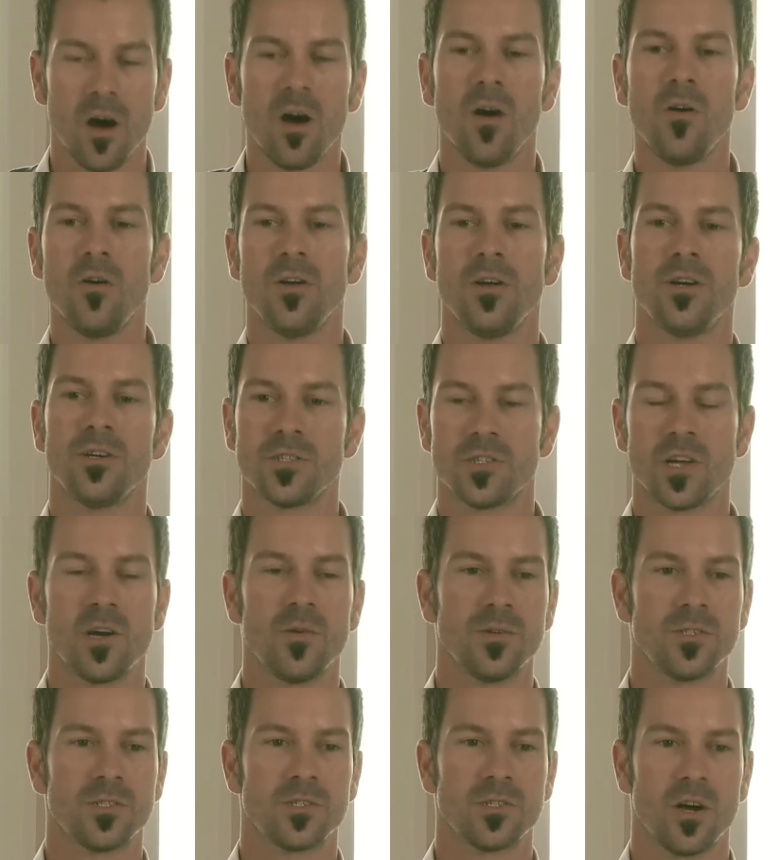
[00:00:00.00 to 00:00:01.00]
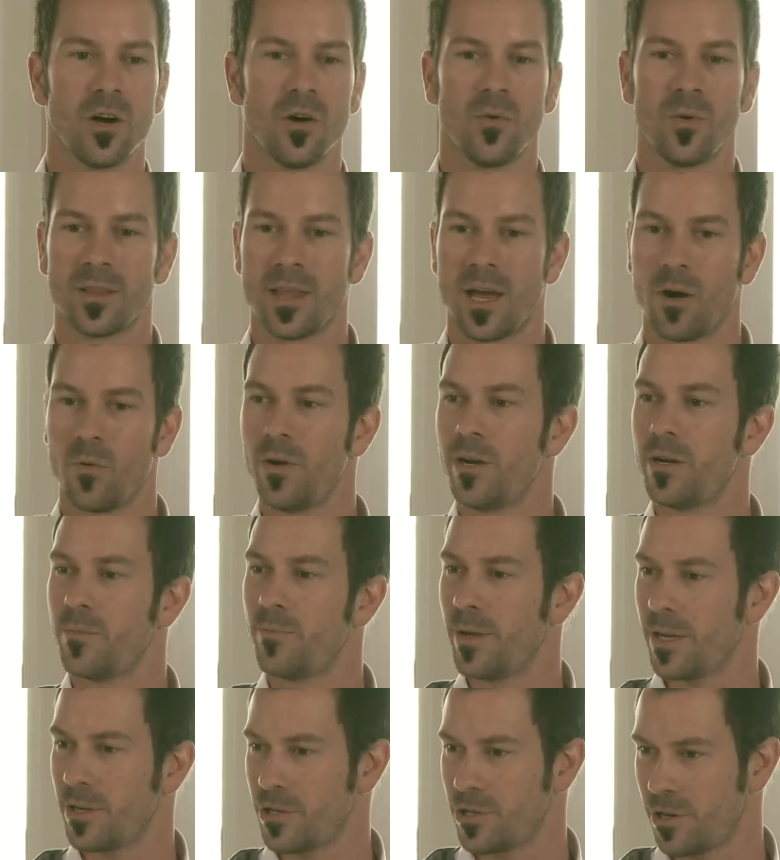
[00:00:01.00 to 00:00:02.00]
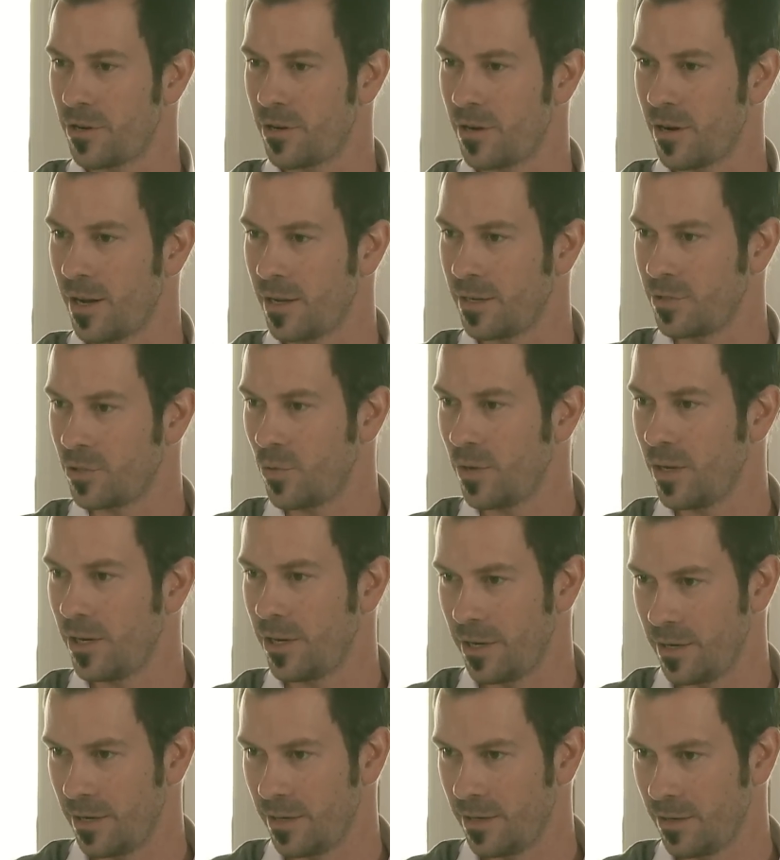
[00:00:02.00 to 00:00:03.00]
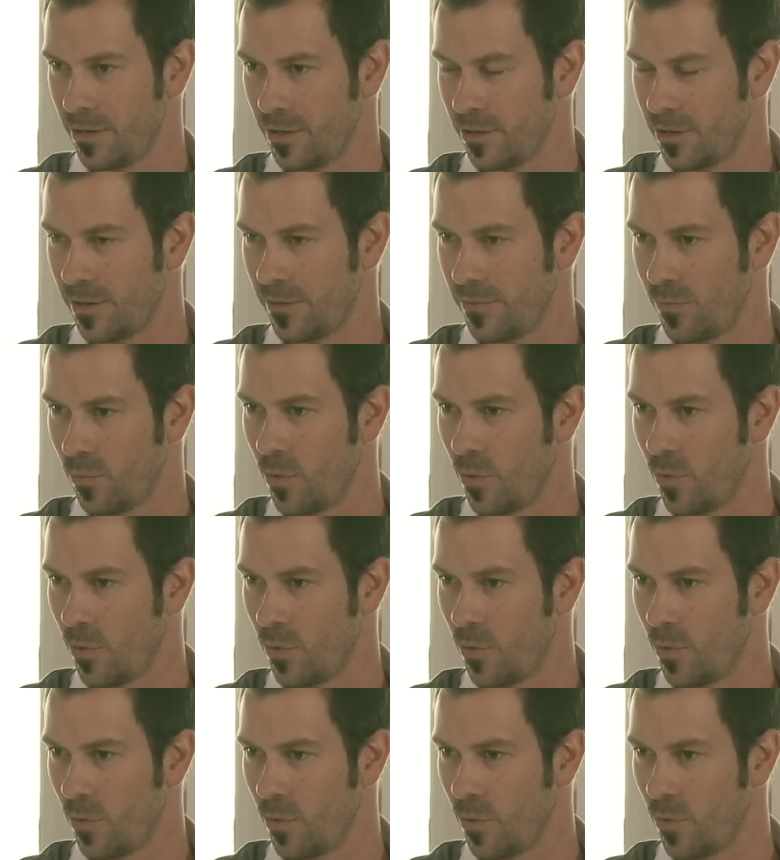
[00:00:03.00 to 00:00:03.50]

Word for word: Oh, you're so and so with that weird picture on Twitter mm, or